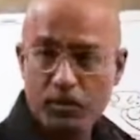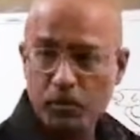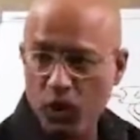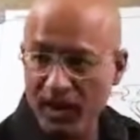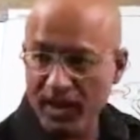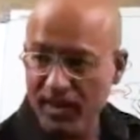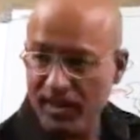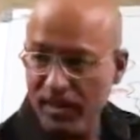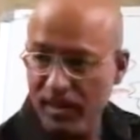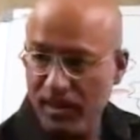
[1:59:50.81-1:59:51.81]

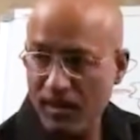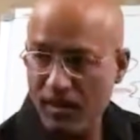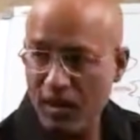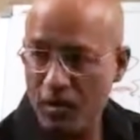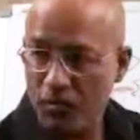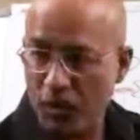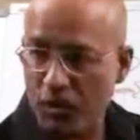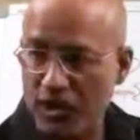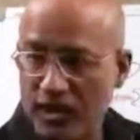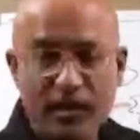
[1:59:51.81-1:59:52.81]

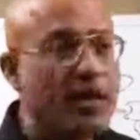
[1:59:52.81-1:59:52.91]
polyprotein.